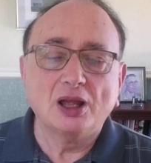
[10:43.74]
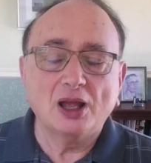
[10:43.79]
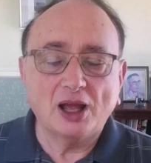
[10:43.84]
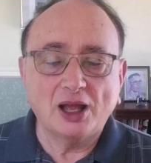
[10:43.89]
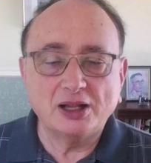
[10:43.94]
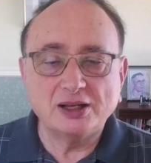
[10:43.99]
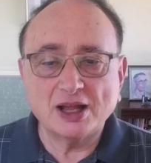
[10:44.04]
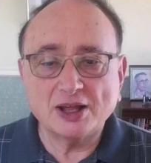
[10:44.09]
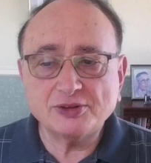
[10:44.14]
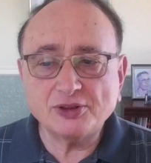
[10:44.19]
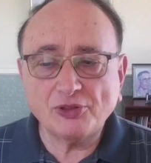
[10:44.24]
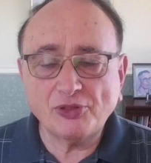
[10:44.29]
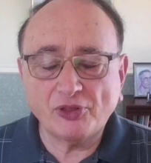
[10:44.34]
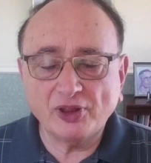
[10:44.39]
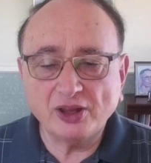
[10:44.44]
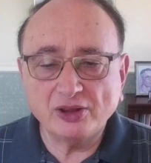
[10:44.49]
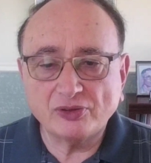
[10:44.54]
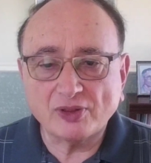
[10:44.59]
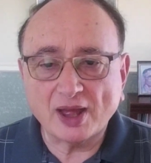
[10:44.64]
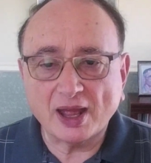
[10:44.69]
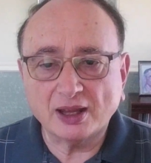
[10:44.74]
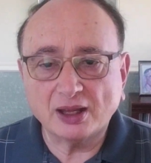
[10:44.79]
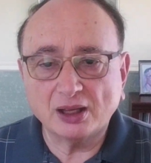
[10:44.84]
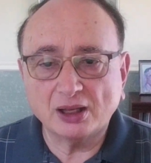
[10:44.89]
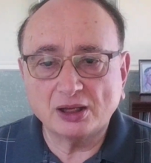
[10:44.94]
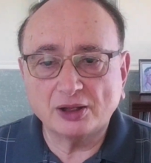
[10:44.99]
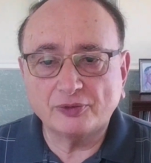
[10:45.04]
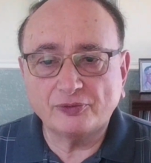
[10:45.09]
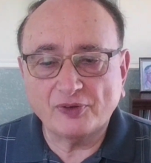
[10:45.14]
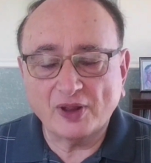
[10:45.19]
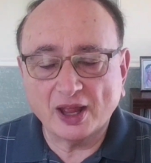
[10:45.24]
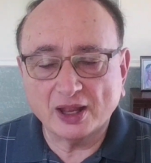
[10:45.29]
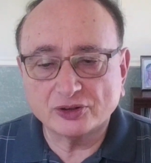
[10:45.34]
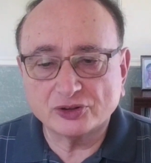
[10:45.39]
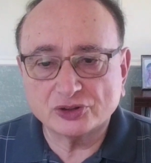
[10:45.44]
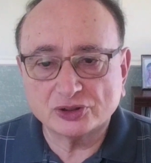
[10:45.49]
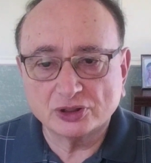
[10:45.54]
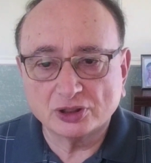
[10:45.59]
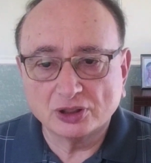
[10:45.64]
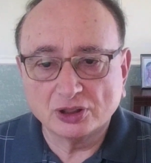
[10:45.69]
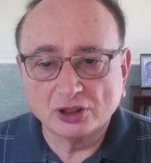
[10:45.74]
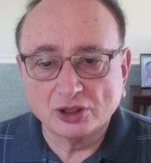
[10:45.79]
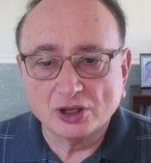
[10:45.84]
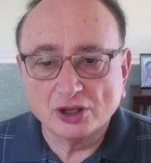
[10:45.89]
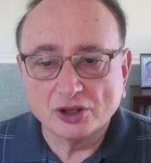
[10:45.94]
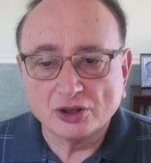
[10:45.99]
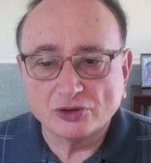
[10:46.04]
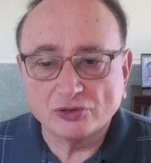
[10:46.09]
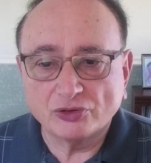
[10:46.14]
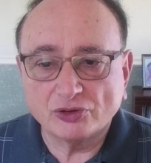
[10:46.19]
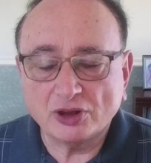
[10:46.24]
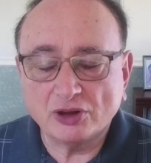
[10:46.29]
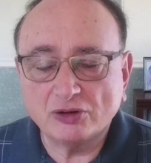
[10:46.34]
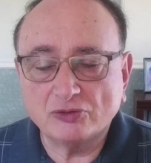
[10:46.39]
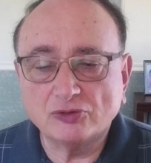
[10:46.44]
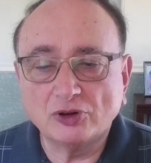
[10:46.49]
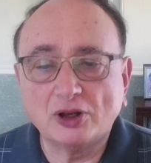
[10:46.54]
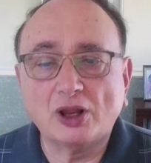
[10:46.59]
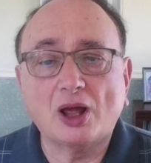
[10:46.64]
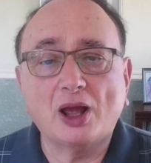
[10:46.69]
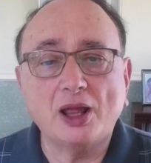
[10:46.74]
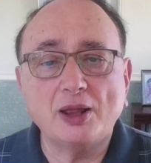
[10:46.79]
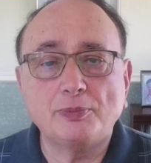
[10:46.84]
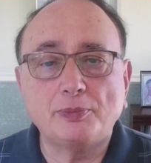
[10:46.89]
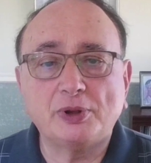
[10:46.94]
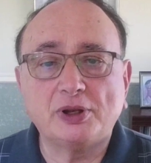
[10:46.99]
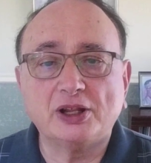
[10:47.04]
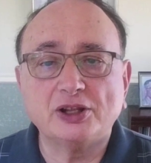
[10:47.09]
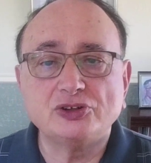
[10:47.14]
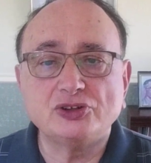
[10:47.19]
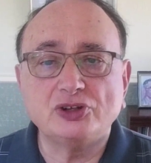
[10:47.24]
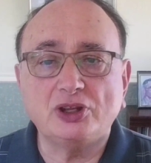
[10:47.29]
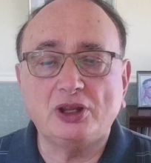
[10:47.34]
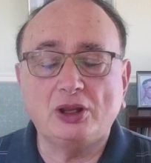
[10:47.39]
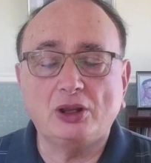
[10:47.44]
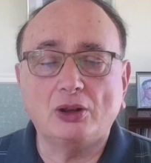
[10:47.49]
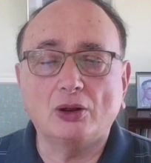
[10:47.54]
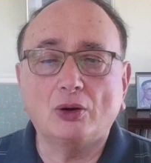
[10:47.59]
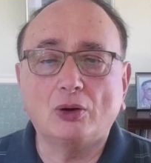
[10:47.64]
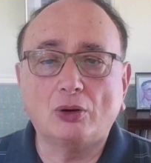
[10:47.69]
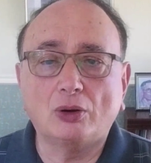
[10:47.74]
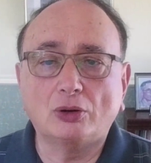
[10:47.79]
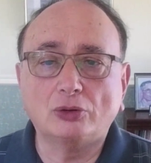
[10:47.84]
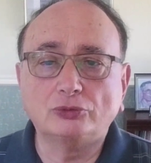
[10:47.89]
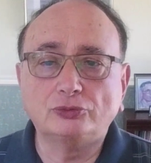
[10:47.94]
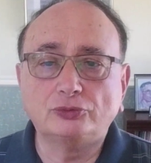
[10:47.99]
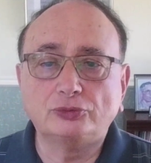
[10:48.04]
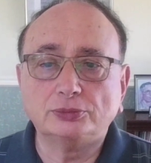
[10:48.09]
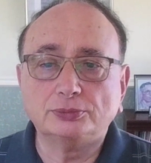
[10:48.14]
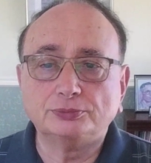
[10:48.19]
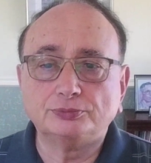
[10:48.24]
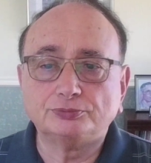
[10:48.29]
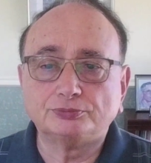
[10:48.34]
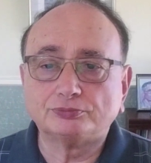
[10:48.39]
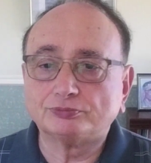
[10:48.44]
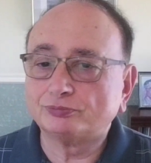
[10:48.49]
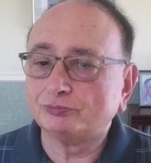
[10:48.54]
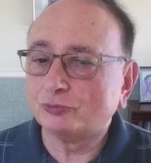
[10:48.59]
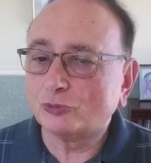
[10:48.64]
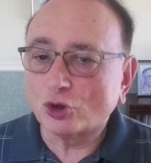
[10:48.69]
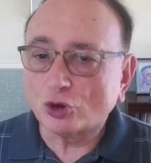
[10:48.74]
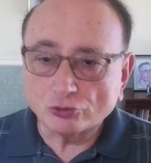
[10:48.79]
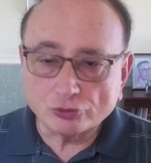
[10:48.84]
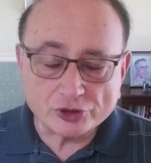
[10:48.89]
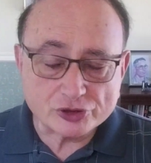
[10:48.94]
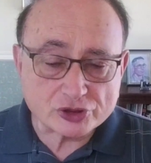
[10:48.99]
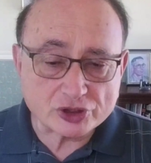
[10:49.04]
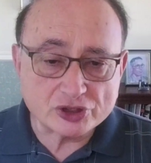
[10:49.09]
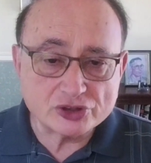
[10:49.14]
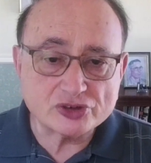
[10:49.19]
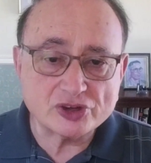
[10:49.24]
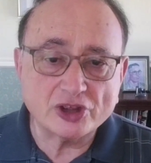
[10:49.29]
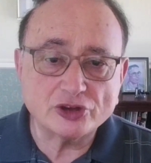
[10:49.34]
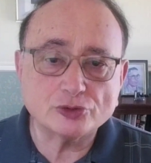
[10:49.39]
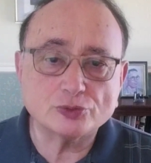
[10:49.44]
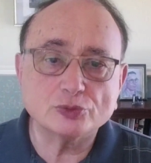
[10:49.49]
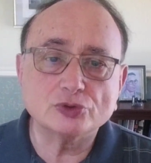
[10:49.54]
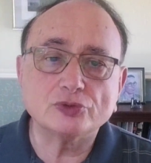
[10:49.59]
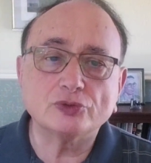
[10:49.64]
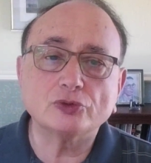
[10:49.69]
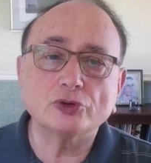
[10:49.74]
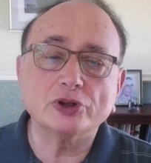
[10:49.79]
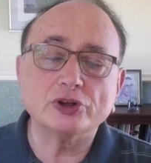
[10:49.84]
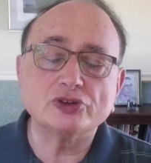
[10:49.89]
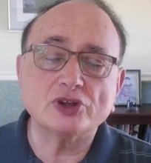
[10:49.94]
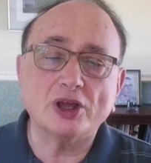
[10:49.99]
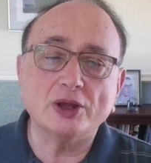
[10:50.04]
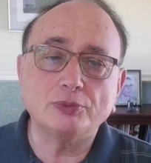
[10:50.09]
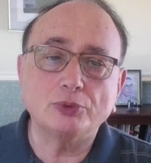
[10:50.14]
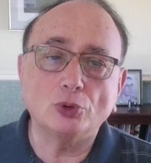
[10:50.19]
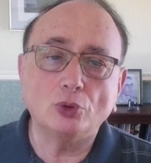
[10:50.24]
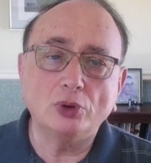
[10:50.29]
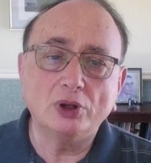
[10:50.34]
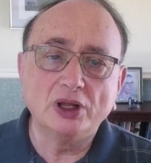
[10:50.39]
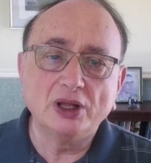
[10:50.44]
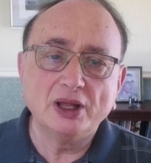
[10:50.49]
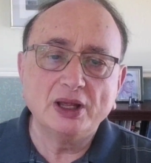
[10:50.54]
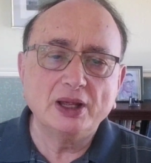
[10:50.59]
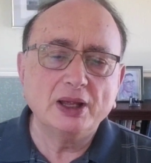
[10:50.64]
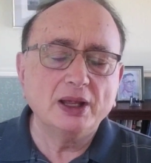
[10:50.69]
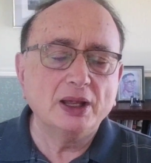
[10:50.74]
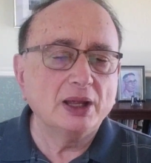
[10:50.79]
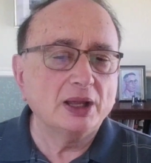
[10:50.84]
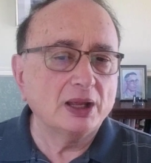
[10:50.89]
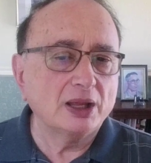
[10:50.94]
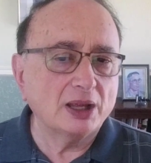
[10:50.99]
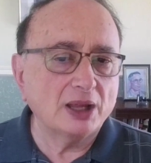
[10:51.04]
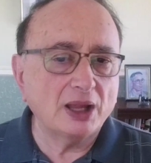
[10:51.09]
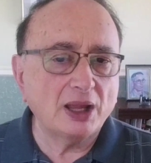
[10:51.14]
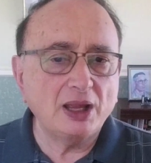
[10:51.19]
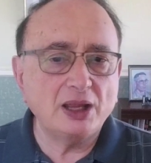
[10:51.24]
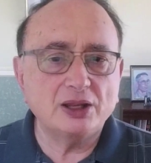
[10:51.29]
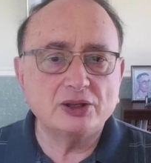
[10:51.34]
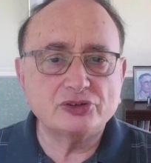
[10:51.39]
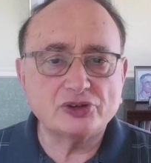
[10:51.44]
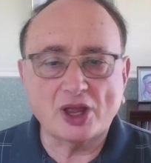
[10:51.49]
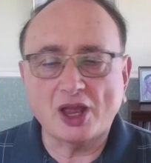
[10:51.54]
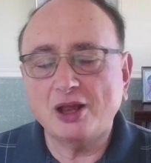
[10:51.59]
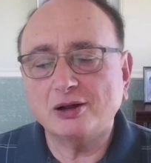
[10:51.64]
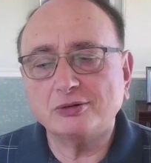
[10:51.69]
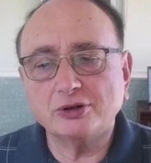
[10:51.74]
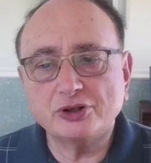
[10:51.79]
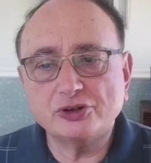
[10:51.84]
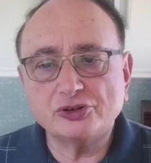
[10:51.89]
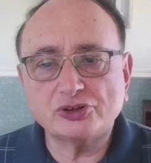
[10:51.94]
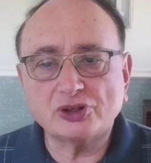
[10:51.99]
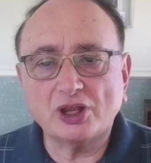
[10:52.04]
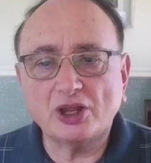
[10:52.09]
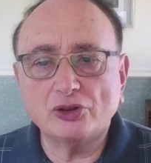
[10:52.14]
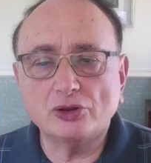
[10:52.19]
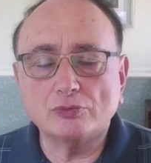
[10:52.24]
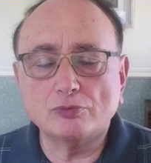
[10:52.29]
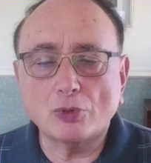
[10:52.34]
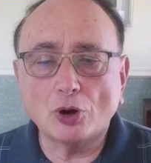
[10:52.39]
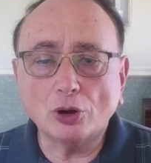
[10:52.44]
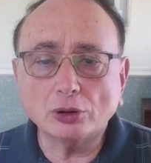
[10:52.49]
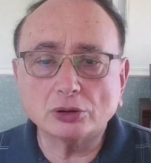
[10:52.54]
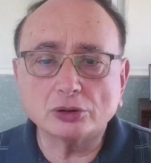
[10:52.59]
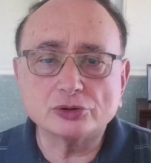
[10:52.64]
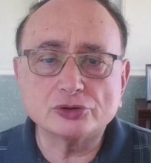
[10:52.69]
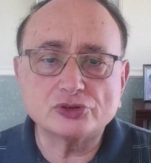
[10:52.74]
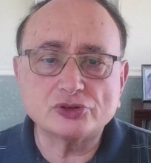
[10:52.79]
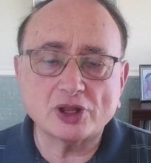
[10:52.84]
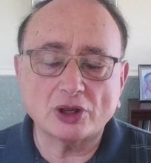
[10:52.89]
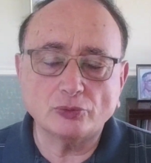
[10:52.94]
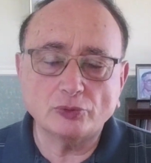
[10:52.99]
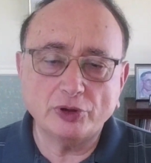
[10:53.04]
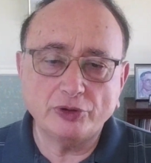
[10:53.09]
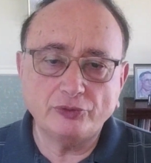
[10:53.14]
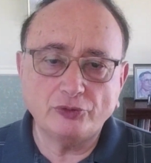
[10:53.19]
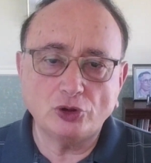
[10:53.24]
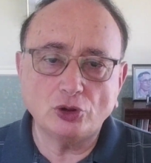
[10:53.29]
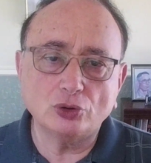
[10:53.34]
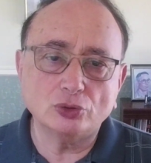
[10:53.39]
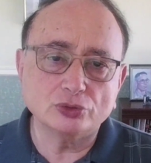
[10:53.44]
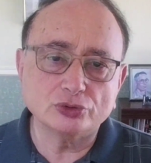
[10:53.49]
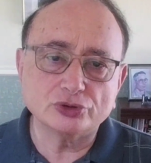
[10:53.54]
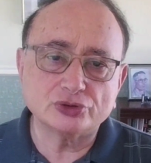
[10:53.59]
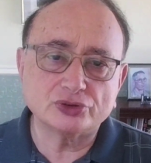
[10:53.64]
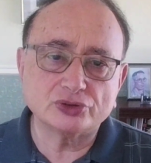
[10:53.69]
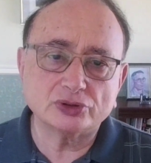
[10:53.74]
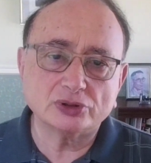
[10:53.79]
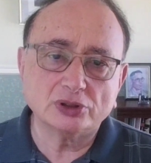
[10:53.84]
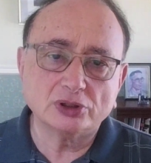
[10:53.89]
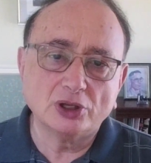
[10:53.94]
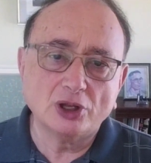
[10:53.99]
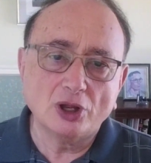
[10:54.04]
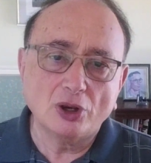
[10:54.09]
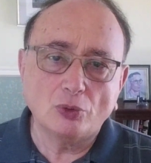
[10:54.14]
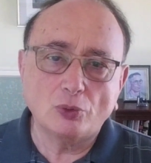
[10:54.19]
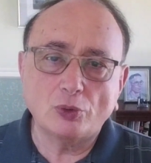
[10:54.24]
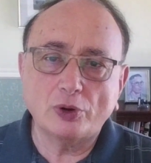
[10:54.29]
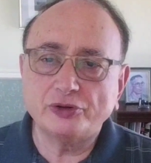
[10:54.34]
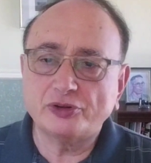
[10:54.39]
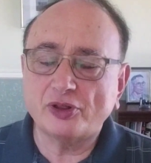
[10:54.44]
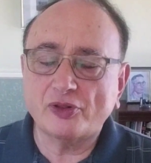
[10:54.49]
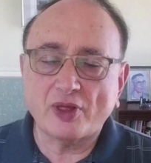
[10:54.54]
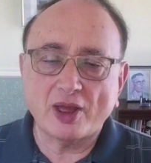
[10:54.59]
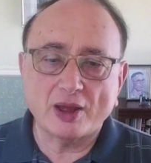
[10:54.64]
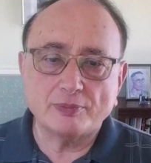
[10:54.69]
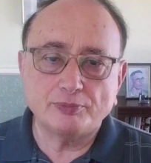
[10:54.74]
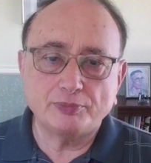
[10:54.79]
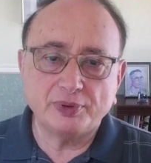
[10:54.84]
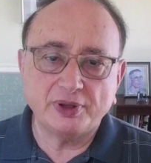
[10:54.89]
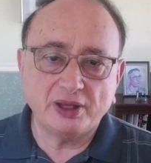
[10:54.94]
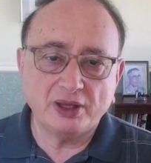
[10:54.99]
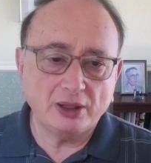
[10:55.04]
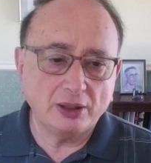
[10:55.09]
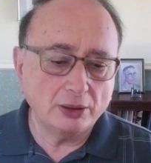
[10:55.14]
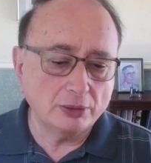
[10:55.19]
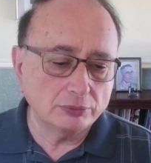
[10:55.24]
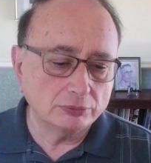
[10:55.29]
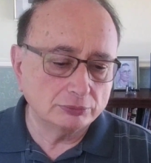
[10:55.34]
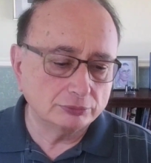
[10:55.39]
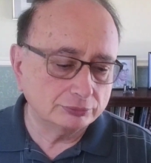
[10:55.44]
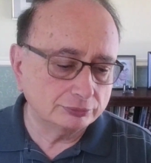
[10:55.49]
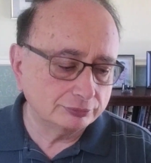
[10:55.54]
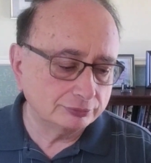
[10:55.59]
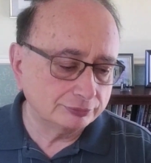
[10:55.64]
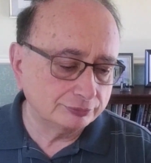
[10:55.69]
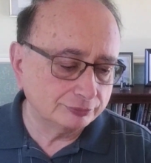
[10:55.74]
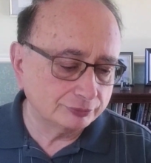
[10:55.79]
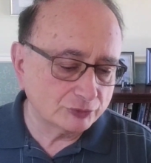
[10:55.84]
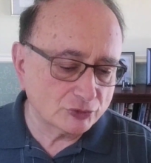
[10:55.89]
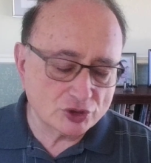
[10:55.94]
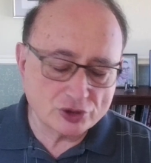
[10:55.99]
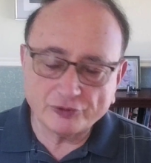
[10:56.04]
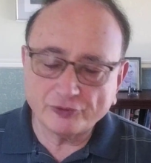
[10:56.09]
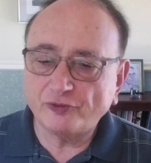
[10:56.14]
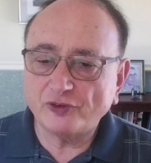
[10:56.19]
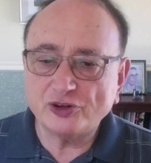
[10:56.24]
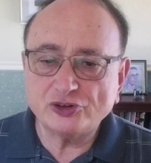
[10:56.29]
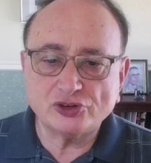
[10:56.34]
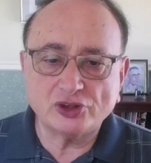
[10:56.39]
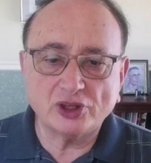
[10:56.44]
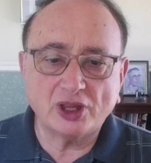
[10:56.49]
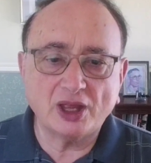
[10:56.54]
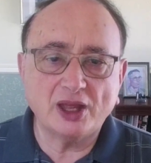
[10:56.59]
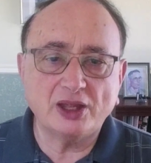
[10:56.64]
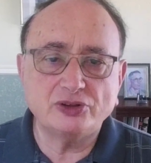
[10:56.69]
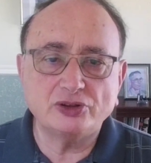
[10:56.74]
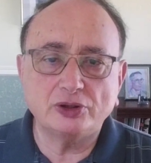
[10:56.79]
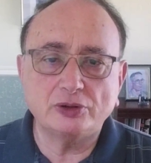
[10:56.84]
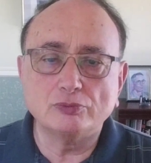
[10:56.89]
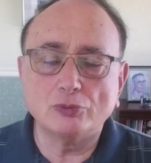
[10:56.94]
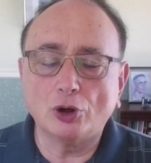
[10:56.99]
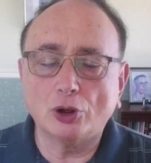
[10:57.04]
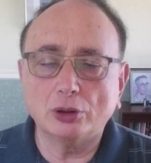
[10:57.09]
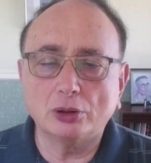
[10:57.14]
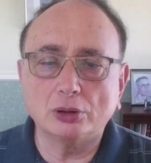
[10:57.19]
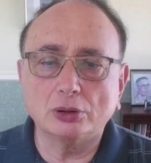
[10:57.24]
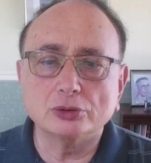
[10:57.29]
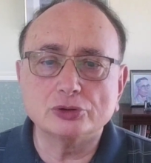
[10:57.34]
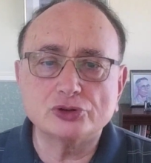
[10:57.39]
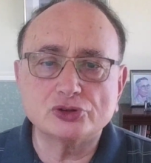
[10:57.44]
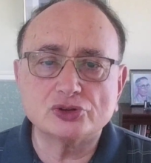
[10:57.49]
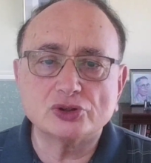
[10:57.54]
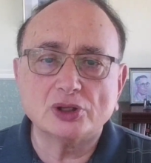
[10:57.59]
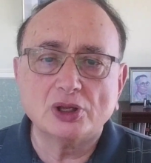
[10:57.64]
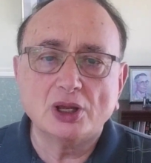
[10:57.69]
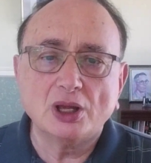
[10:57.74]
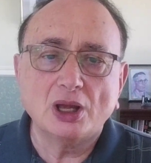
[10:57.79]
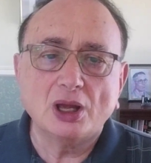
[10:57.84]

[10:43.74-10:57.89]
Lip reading: Another thing that can affect the reliability of risk assessments, for example, is errors in the models that we've used, whether that be sophisticated models